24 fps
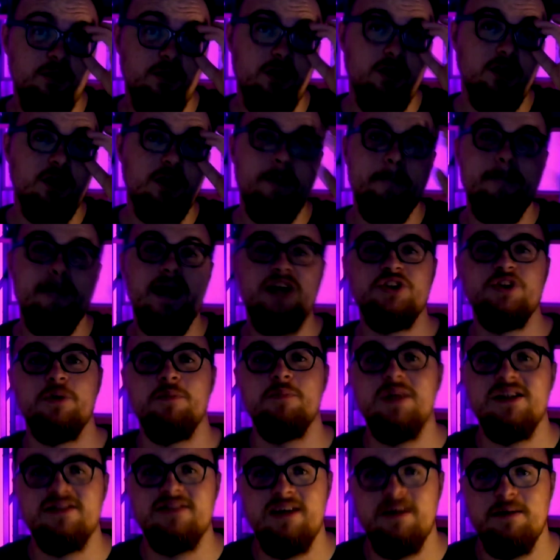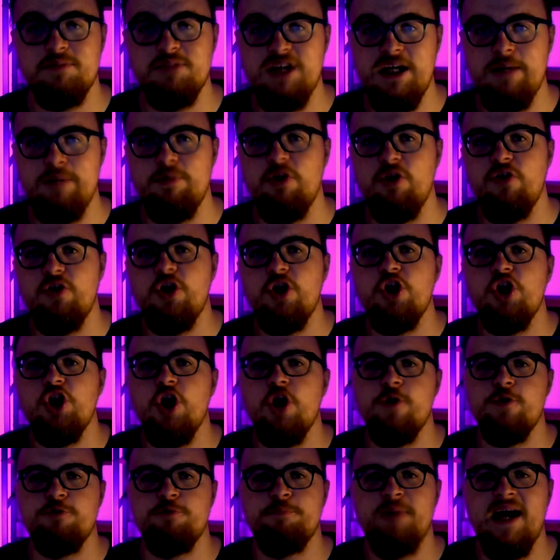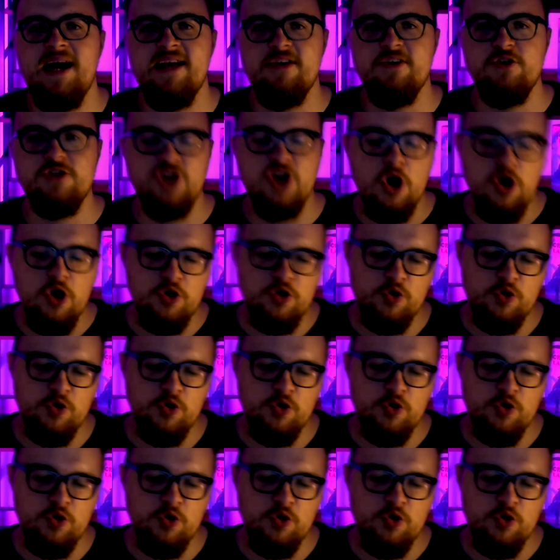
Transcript: rolling on a magic mishap table that can go as bad as